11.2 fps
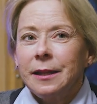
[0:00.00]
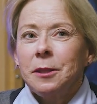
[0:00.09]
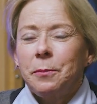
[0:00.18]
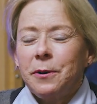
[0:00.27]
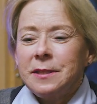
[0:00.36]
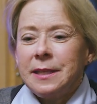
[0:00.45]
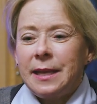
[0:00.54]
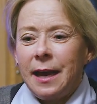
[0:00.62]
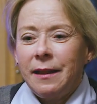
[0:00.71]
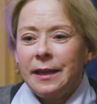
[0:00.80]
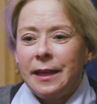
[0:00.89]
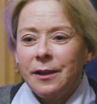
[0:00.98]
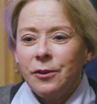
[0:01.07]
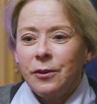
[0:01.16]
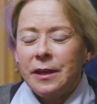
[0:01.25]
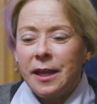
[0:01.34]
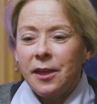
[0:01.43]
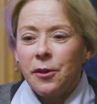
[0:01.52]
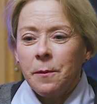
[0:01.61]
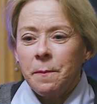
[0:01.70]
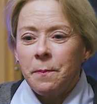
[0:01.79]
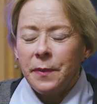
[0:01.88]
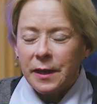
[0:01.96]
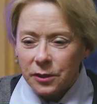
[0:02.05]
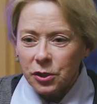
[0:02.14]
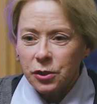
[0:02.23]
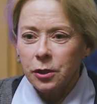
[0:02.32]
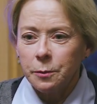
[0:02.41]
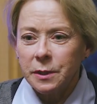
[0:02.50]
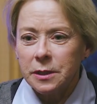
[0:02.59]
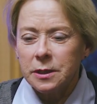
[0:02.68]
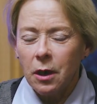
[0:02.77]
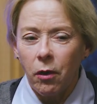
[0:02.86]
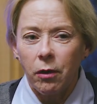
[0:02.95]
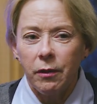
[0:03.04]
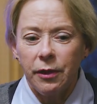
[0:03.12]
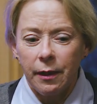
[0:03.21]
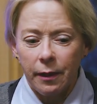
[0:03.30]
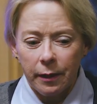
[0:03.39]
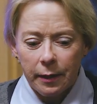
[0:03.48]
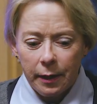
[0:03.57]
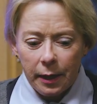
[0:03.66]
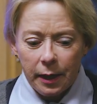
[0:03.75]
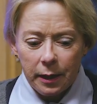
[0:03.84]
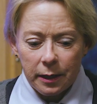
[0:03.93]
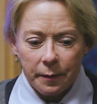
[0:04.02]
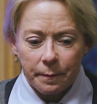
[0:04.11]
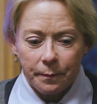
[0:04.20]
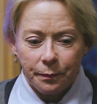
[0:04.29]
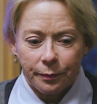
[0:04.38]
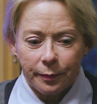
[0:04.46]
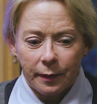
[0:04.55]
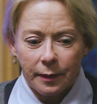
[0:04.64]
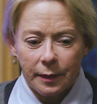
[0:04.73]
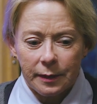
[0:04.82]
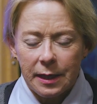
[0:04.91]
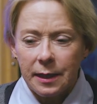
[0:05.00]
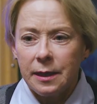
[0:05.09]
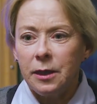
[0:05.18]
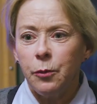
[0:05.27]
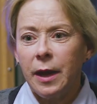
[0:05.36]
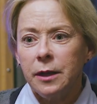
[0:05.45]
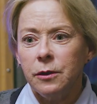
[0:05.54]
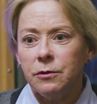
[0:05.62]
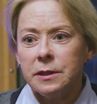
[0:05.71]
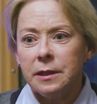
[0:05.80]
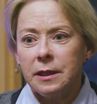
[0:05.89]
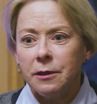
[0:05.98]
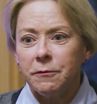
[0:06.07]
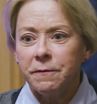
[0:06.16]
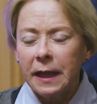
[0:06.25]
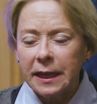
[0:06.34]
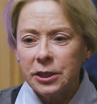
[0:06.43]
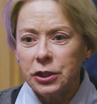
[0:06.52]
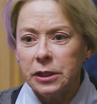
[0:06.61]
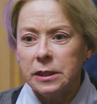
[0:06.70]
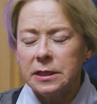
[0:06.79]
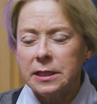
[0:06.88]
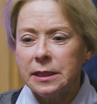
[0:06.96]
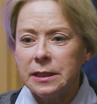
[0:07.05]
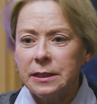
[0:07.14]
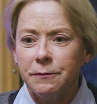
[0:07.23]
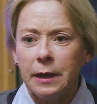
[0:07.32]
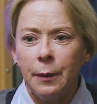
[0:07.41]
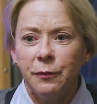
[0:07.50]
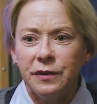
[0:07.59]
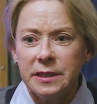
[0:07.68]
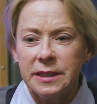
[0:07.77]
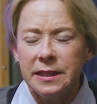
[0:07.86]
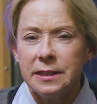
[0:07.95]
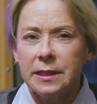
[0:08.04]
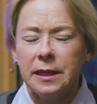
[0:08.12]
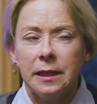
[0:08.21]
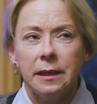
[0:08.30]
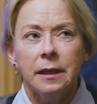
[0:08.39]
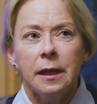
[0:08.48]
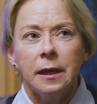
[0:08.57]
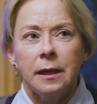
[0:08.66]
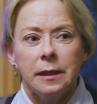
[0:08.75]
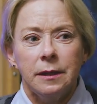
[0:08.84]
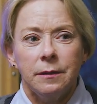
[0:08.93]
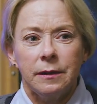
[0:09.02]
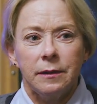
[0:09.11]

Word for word: the personality underneath them that determines all the... Um, the innuendos and the inflections and the different emphases and the, the,